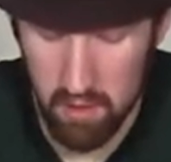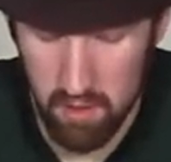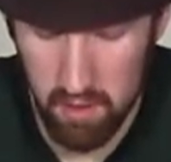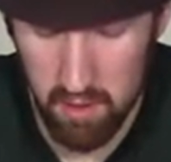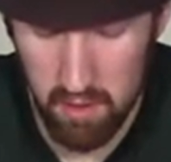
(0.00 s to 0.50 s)

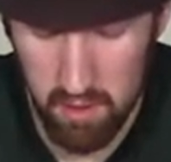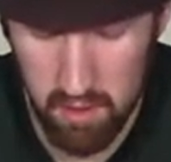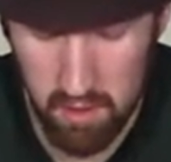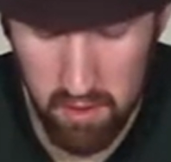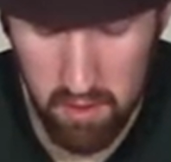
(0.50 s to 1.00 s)

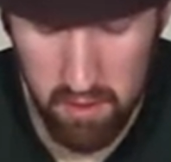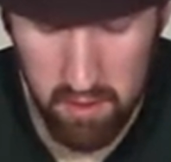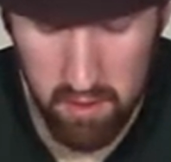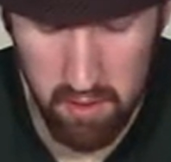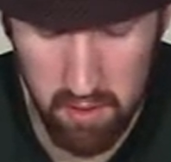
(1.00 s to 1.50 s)

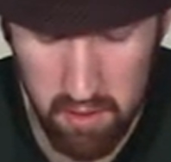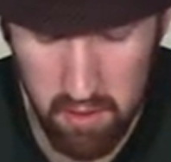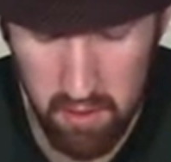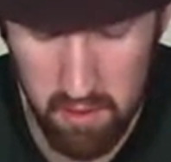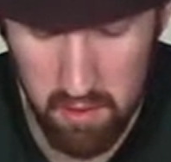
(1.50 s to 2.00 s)

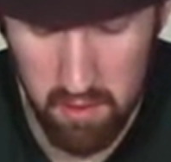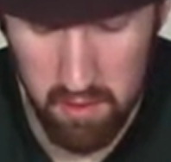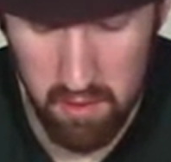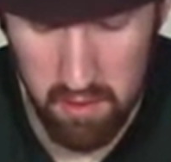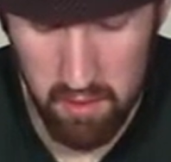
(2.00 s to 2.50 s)

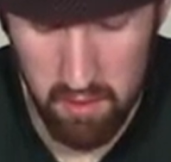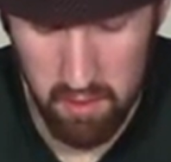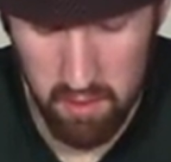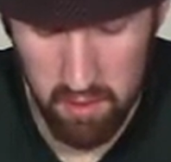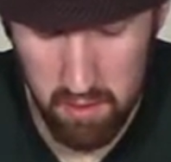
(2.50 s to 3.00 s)

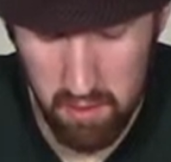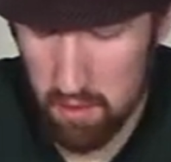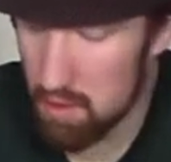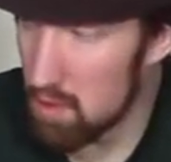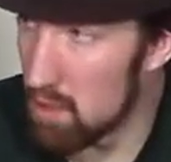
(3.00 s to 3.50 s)

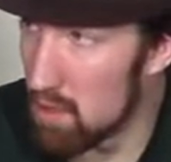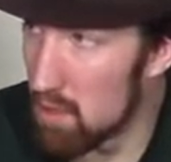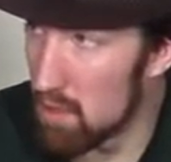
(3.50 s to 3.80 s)
The person shown says nothing.